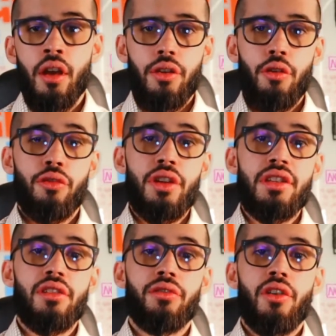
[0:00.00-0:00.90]
Now,
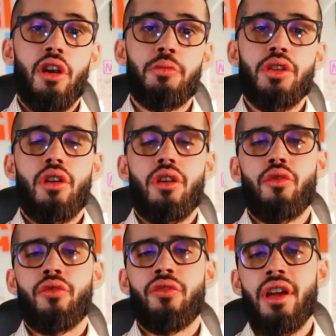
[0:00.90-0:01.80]
phrasal verbs are
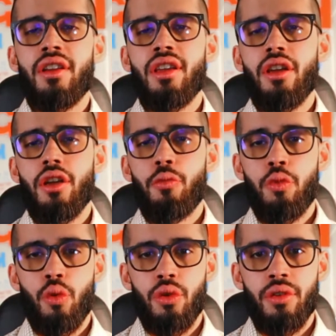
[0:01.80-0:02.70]
very
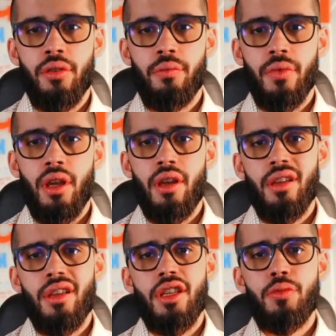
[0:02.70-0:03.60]
important,
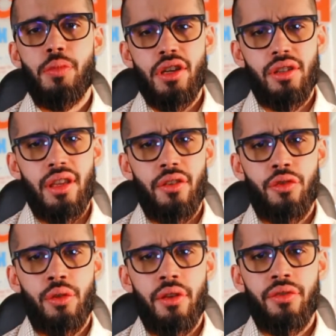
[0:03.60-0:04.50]
especially if
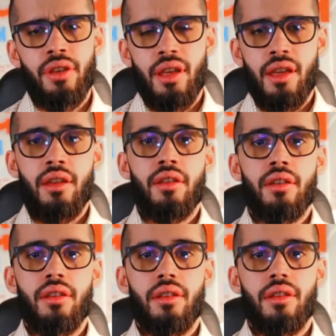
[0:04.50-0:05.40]
you're living in
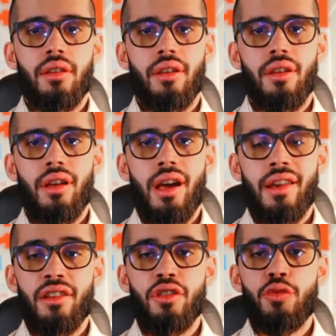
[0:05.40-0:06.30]
an
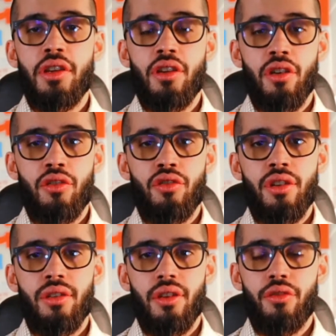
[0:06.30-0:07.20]
English speaking country,
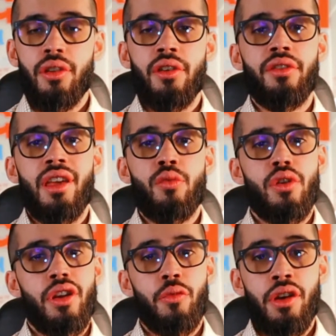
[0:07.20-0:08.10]
if you're living anywhere
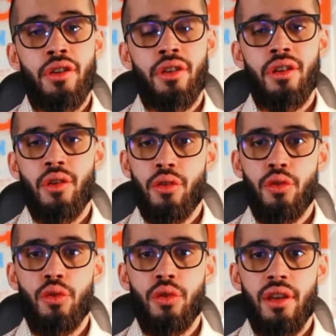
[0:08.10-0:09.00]
in America or
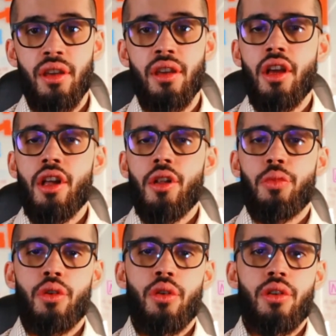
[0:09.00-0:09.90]
the UK,
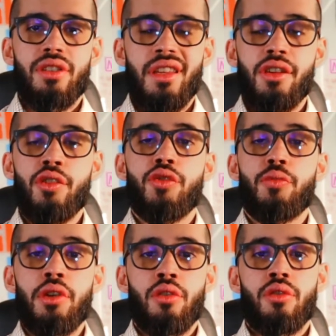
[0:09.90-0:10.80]
because native
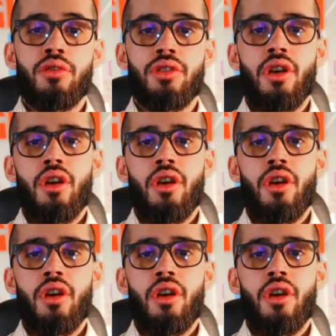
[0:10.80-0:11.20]
speakers